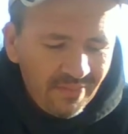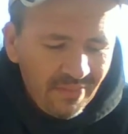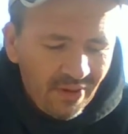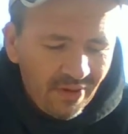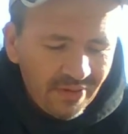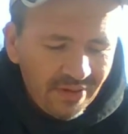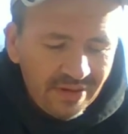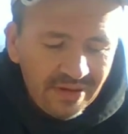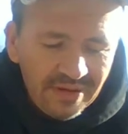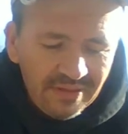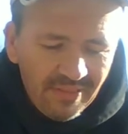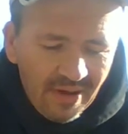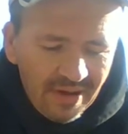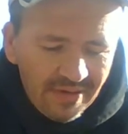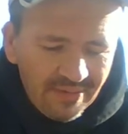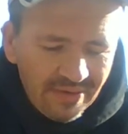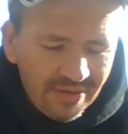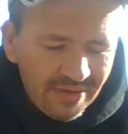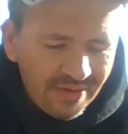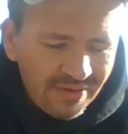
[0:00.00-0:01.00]
on an
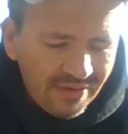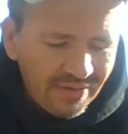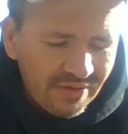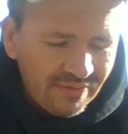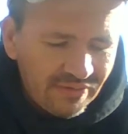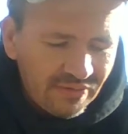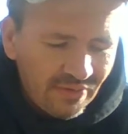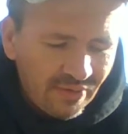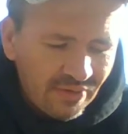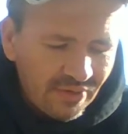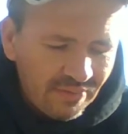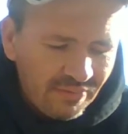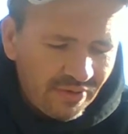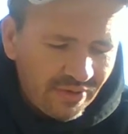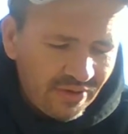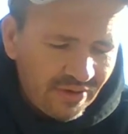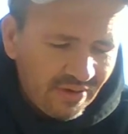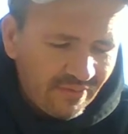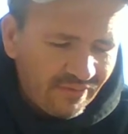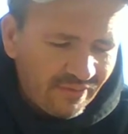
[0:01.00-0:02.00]
eBay bid if you wanted to
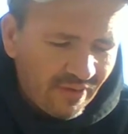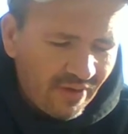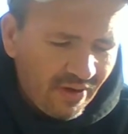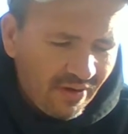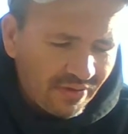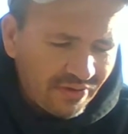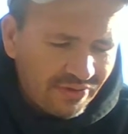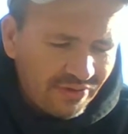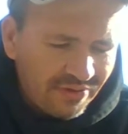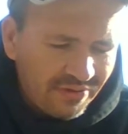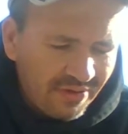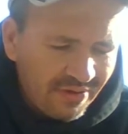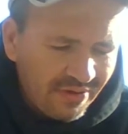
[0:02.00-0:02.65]
put it up for auction.